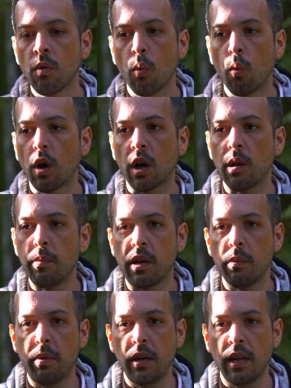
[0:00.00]
we're going to be
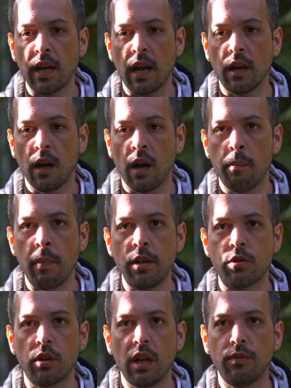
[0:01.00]
competing at
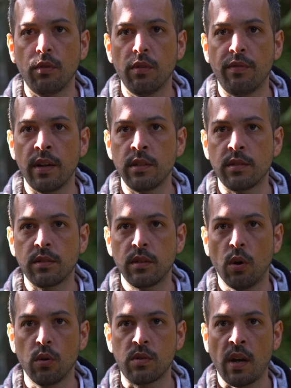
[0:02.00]
major level events the
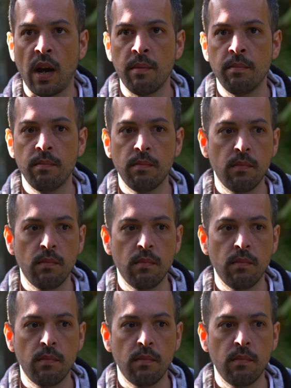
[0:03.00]
whole time.